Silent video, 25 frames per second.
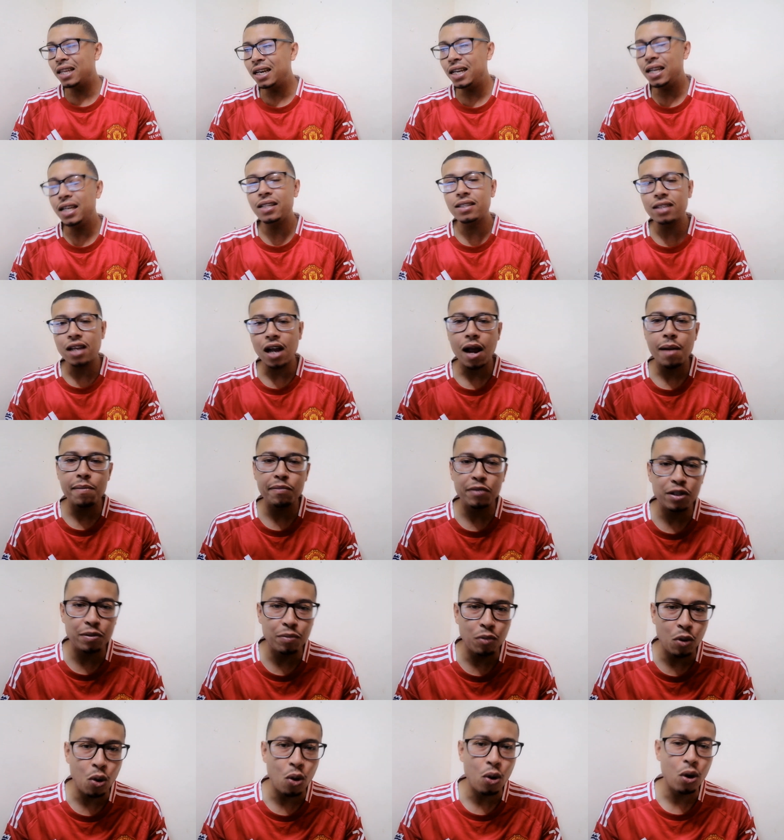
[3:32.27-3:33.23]
3
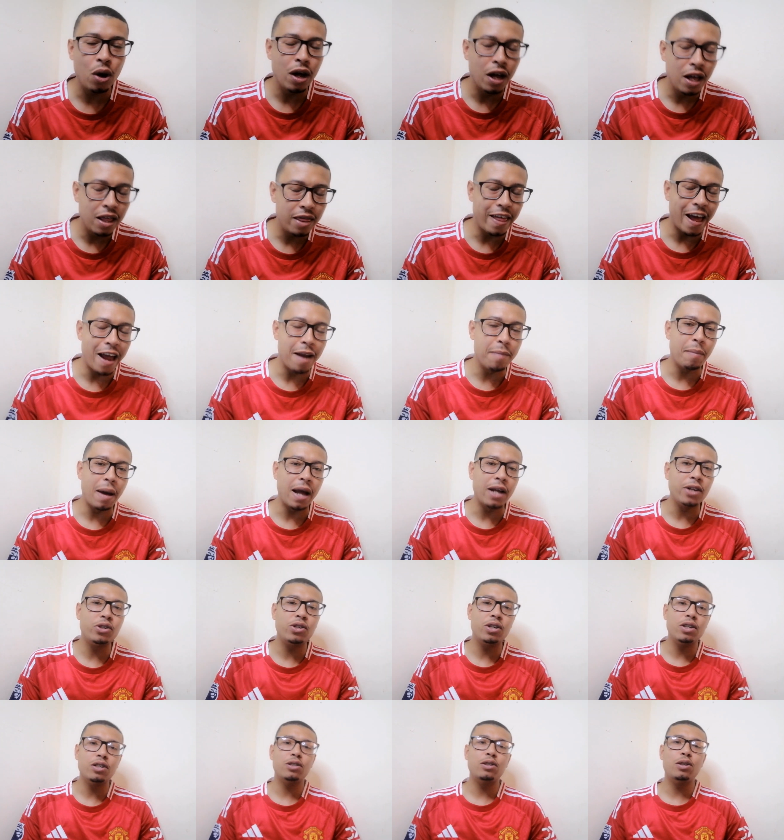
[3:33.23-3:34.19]
times more than
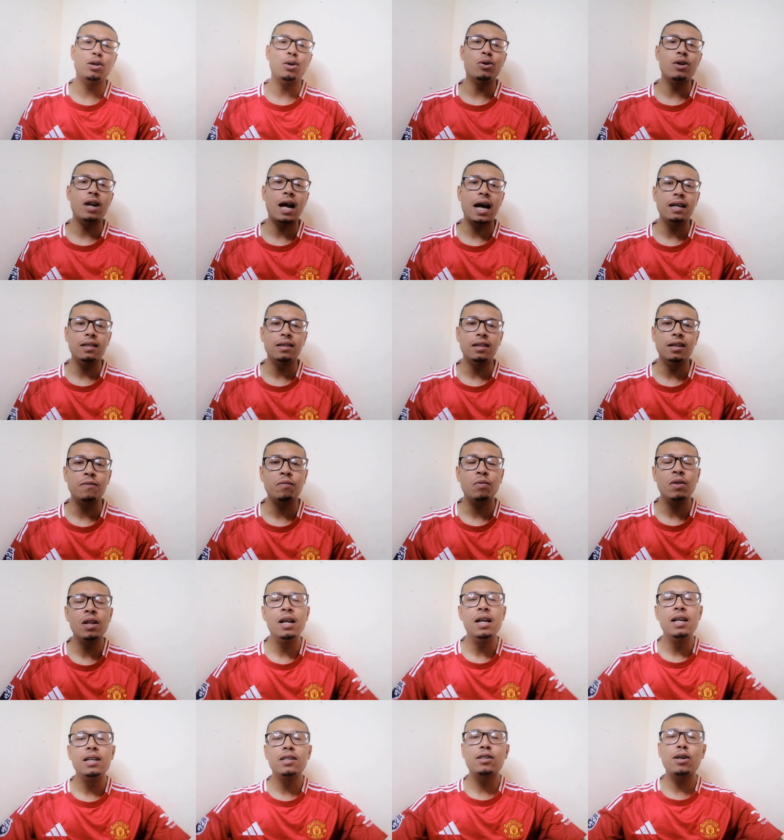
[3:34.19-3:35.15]
Manchester
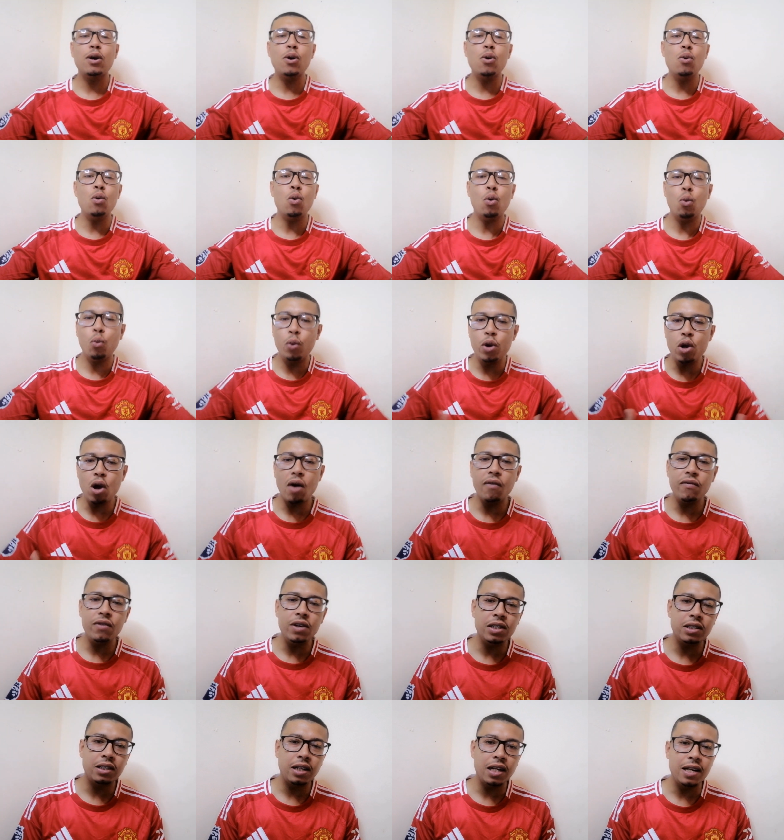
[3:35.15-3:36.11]
United. So we
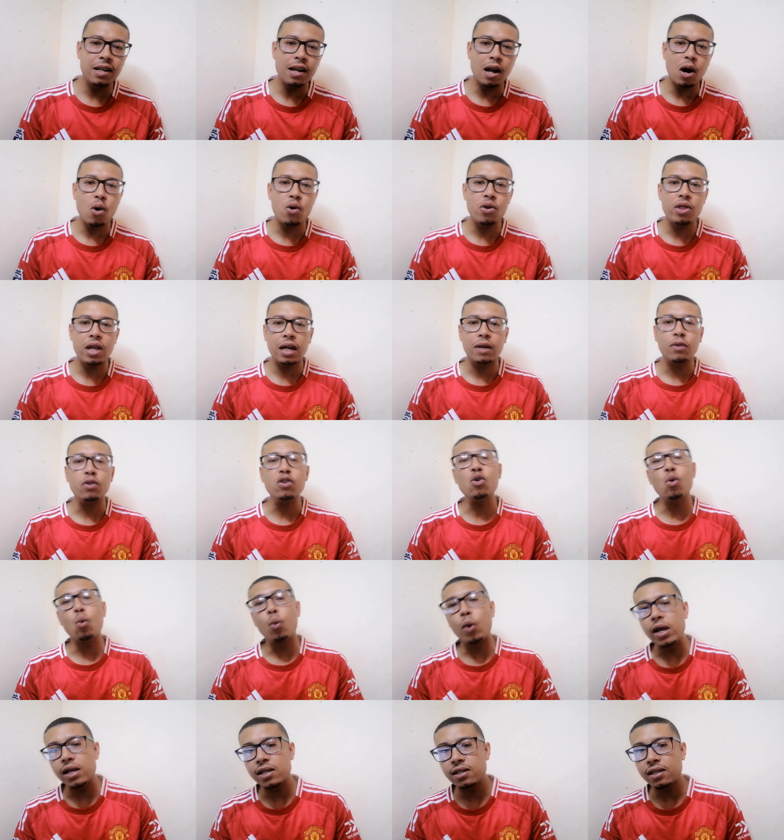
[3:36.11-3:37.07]
obviously know that
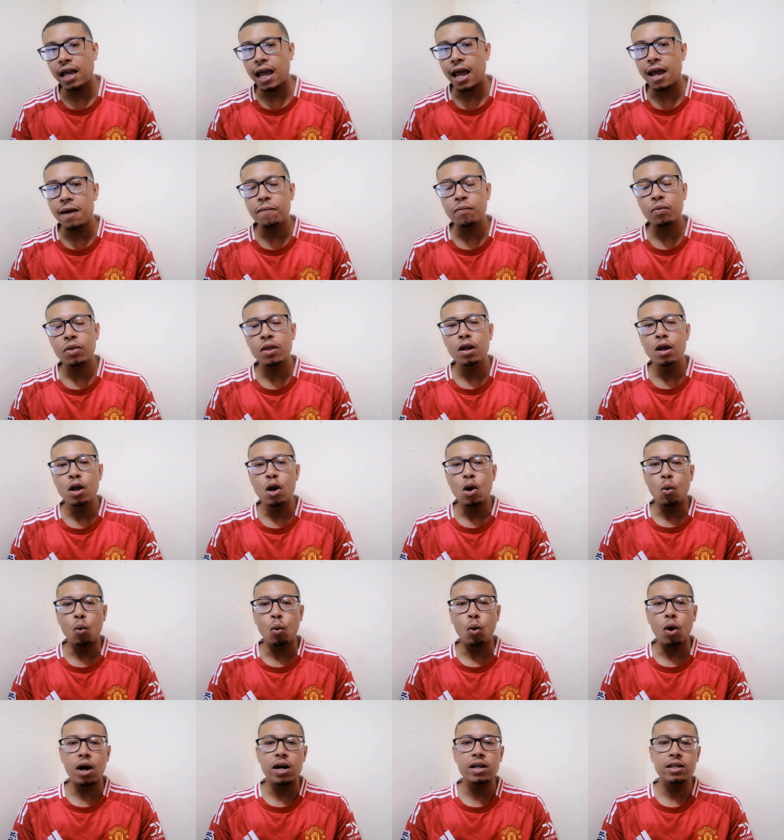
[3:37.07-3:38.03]
West Ham
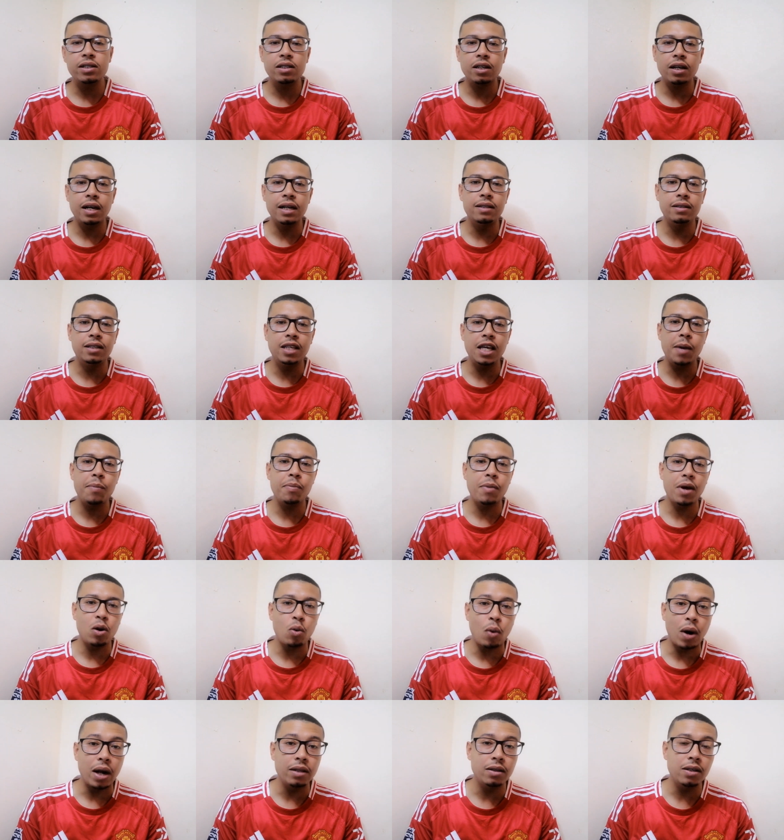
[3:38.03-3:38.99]
was a team
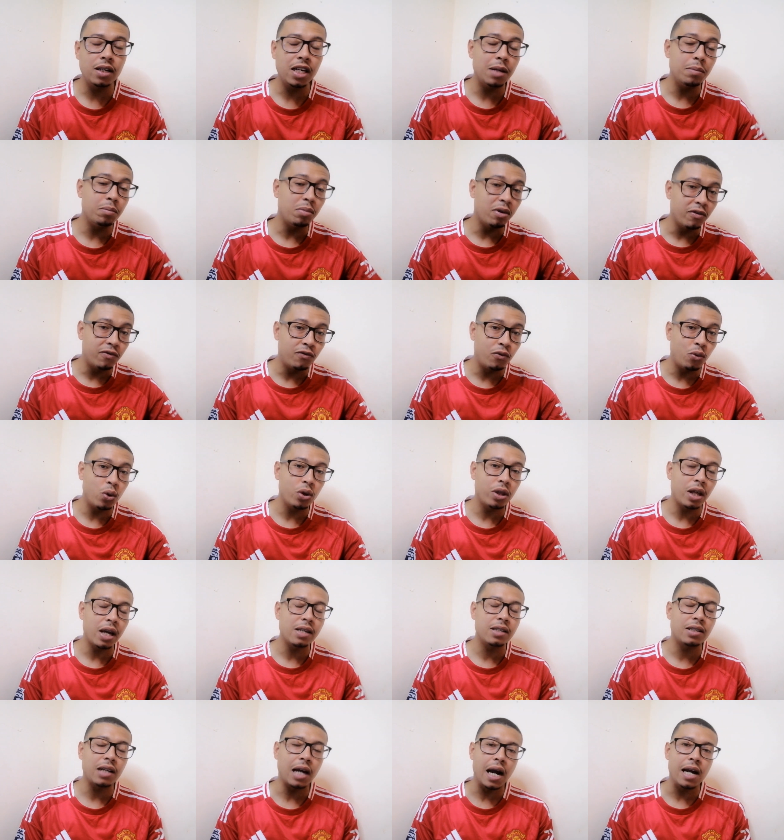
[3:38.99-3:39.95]
that wanted him
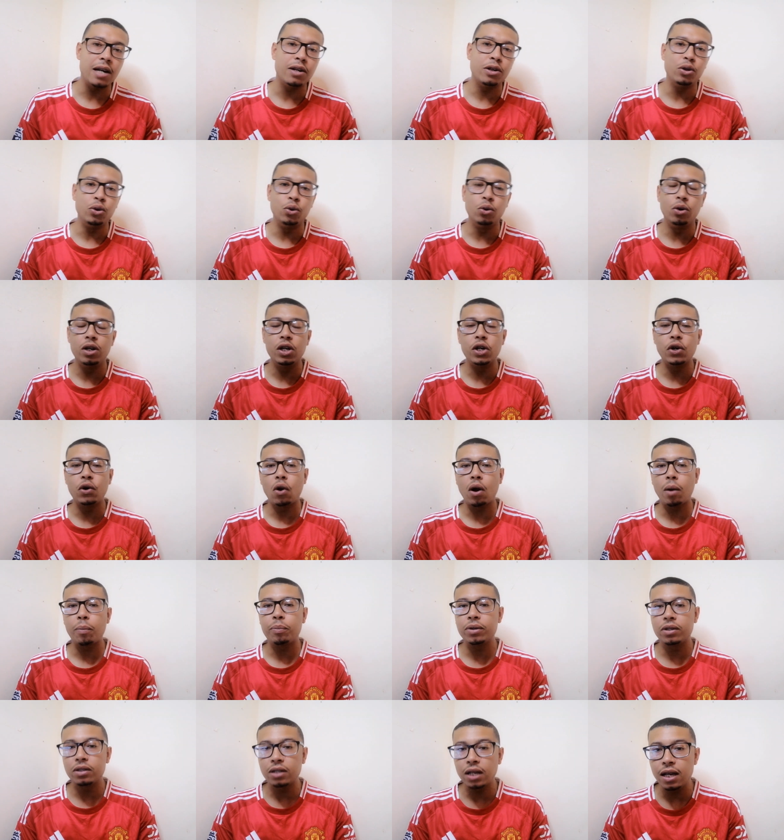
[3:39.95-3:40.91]
before they signed Julian
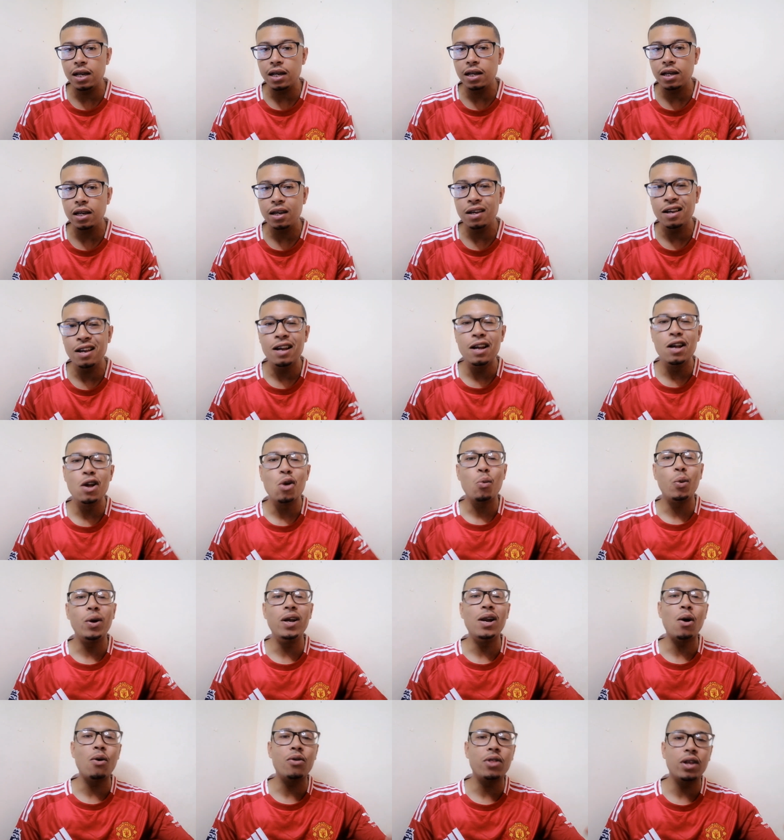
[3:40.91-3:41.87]
Lopetegui.
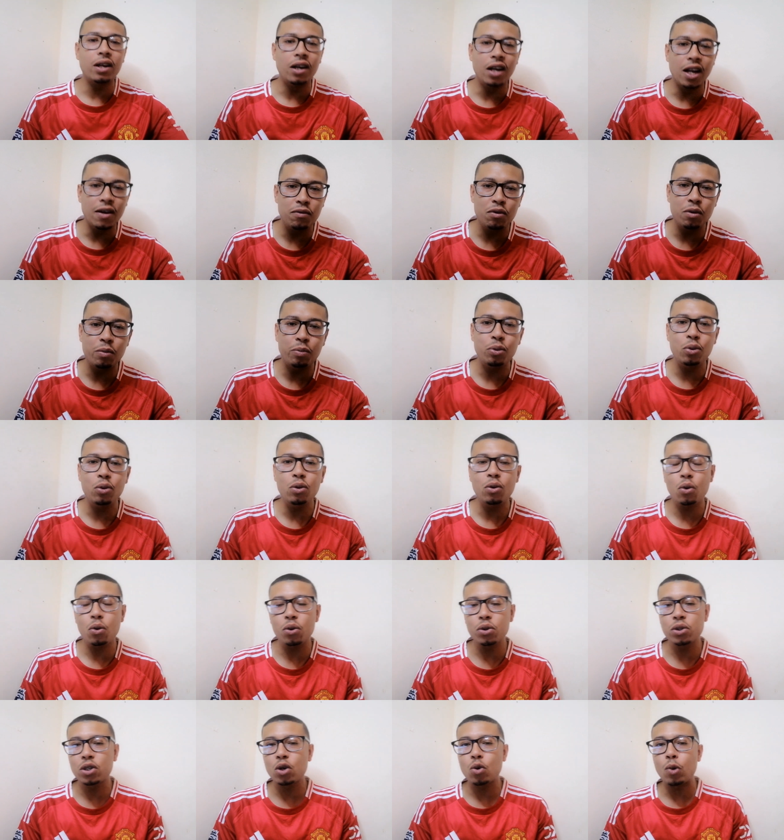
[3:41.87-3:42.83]
We know that
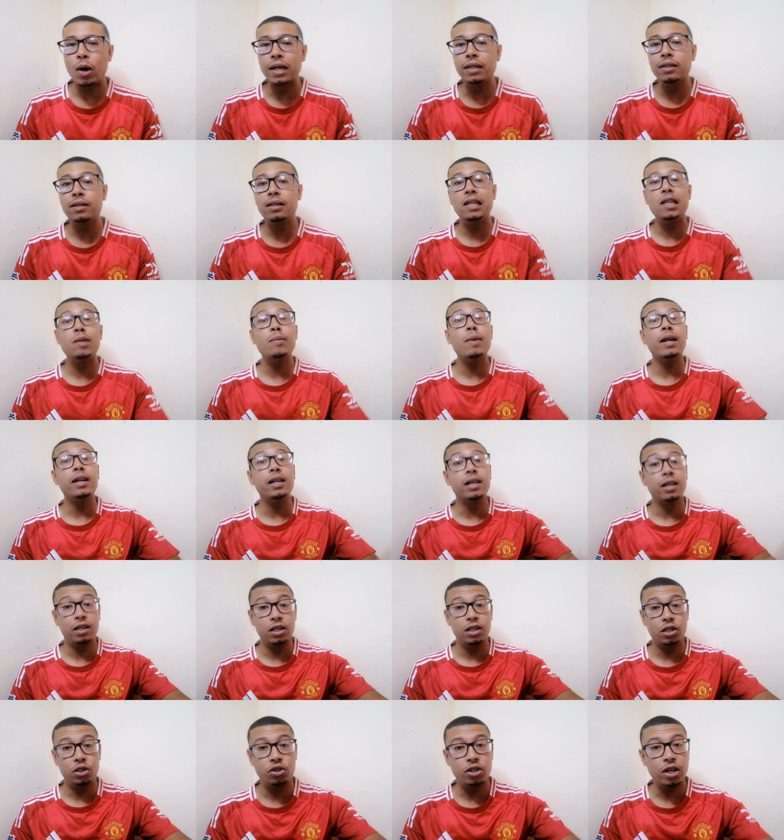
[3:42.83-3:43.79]
Liverpool also wanted him
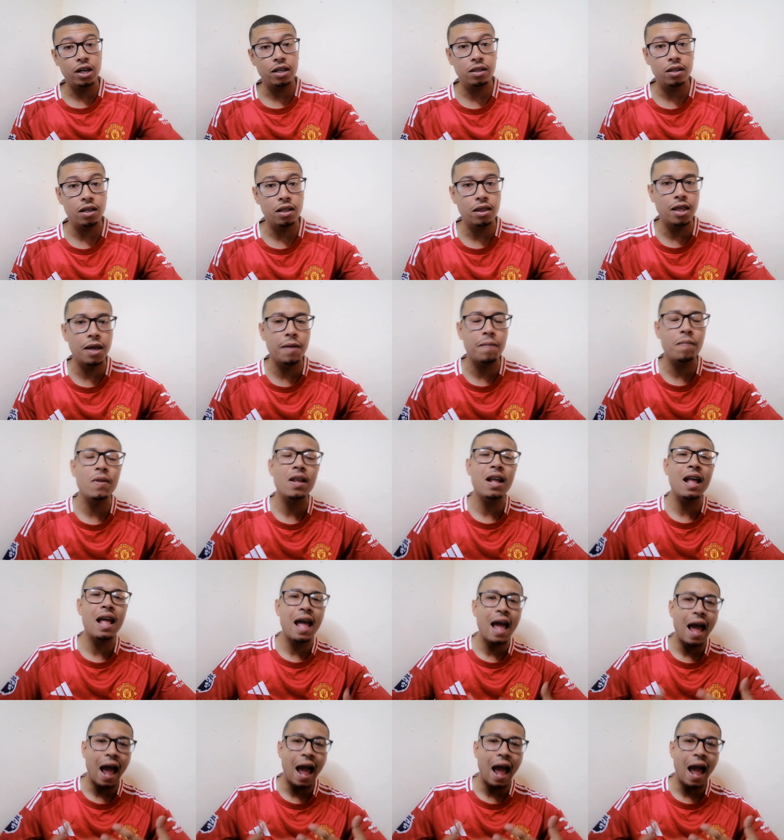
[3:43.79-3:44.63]
and he rejected them.